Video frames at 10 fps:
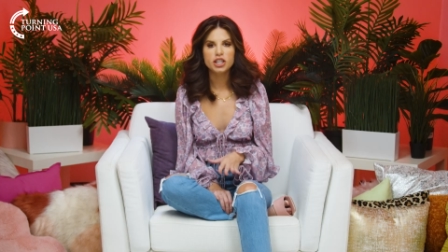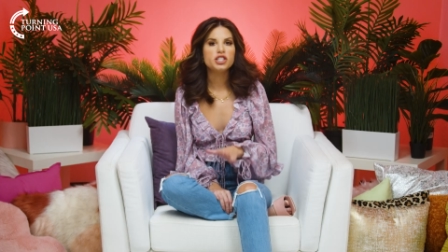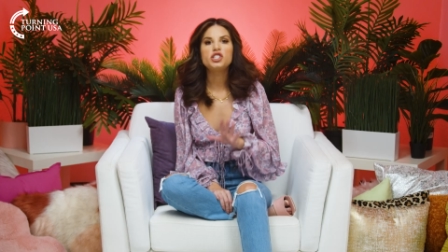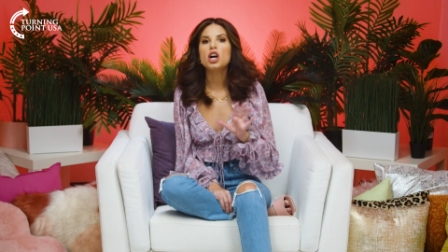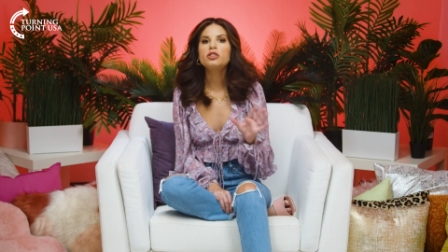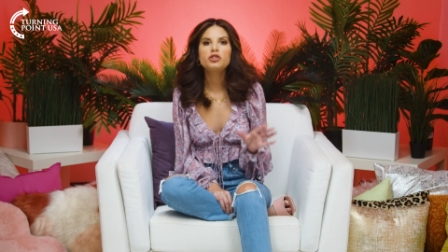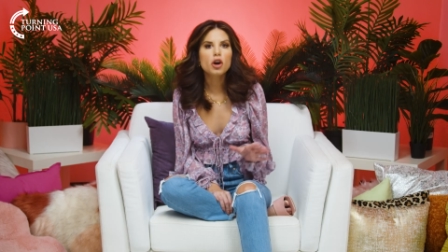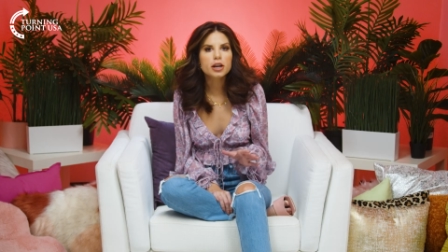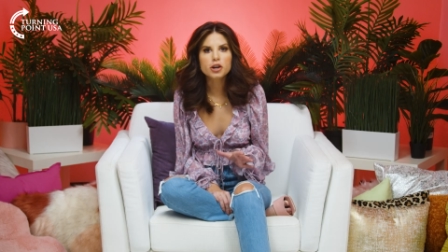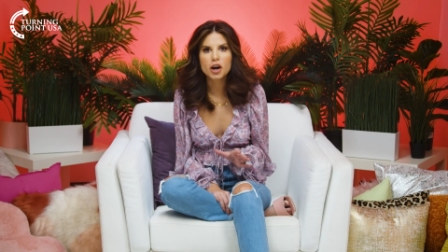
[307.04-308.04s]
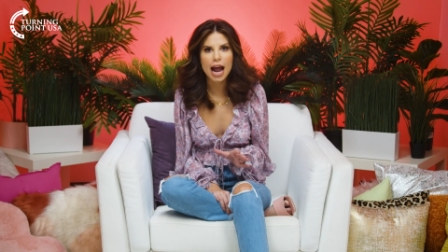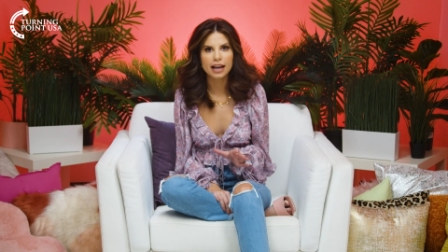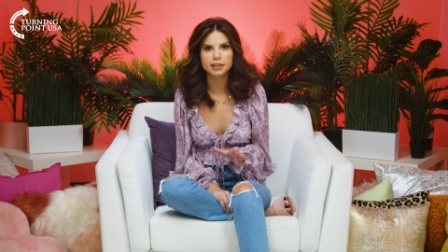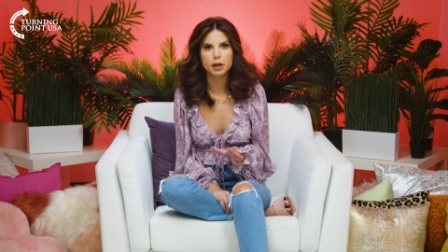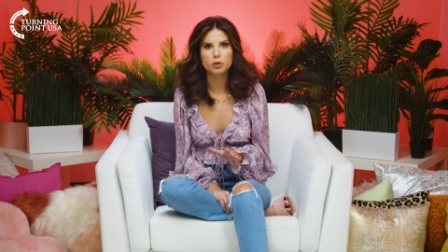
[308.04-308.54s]
she had just started her
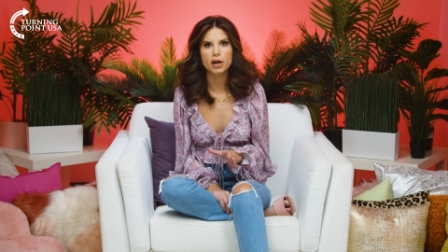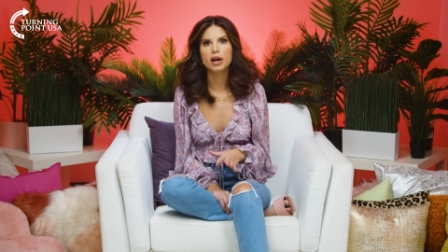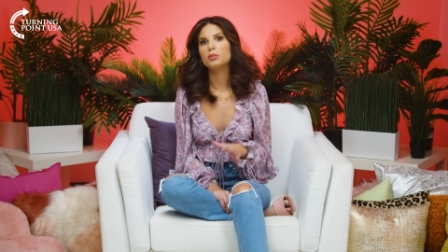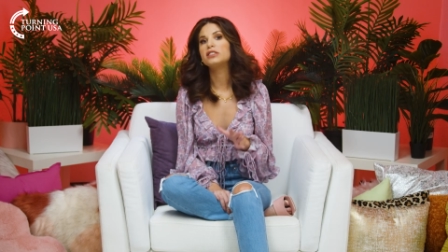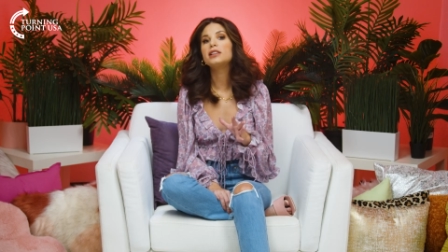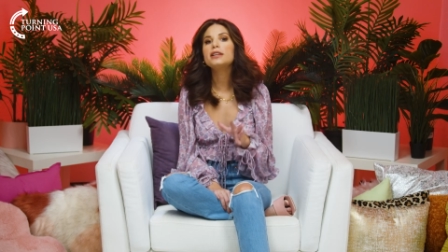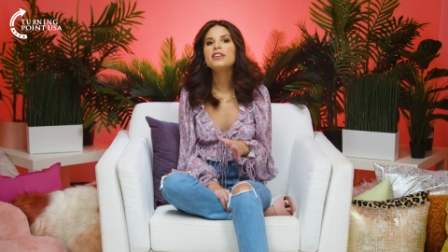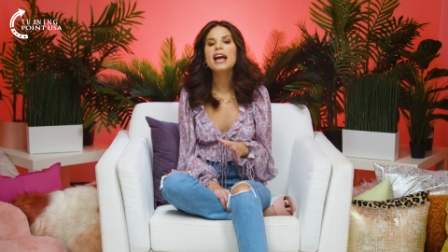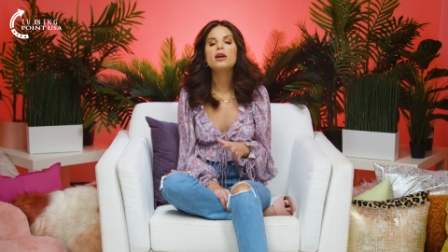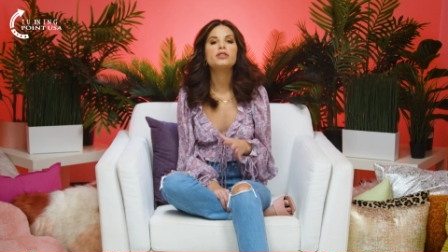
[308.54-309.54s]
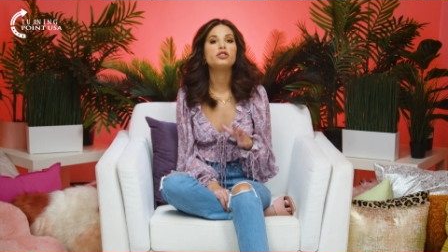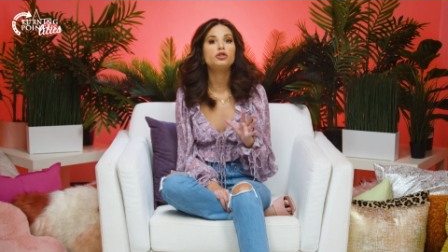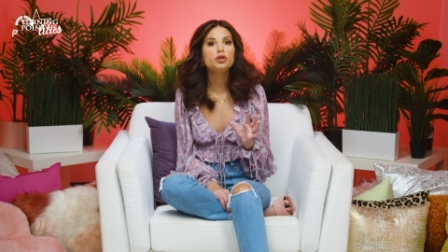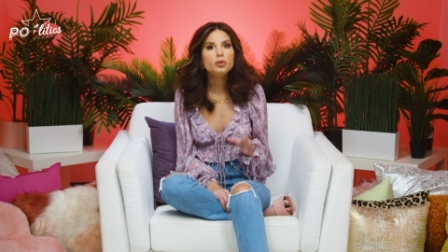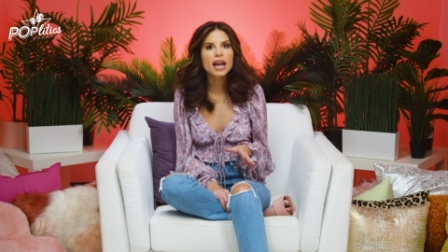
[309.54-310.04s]
acting career and was living out of a
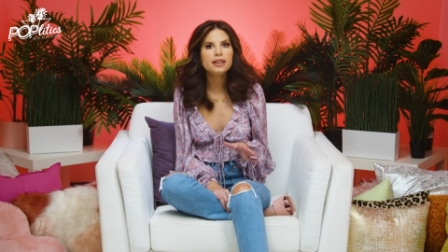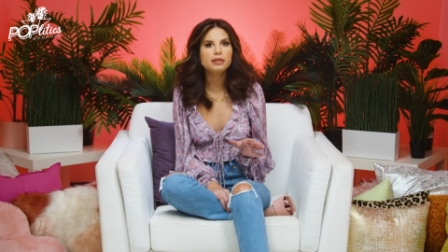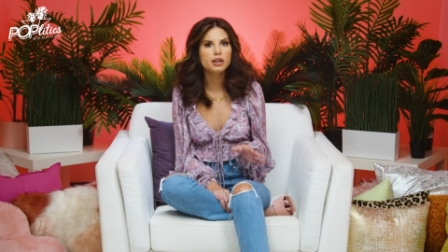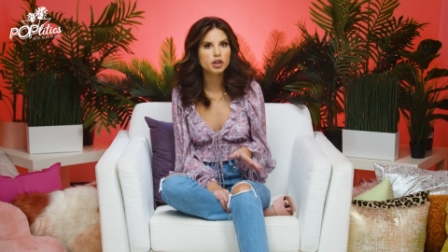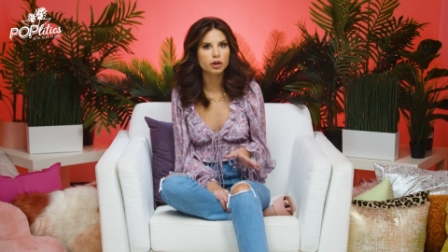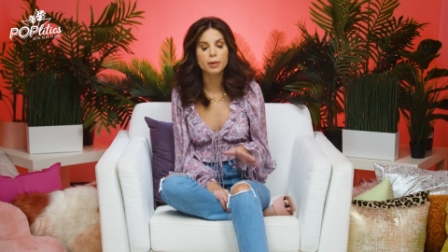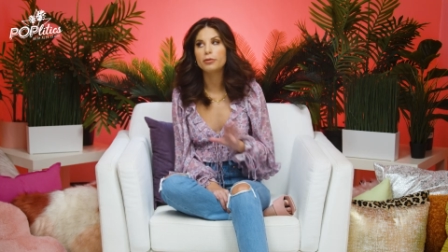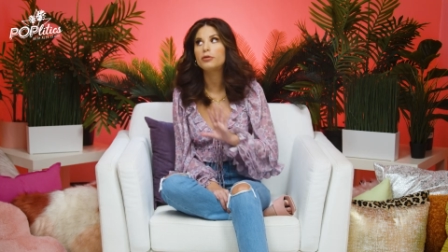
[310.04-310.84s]
suitcase in Europe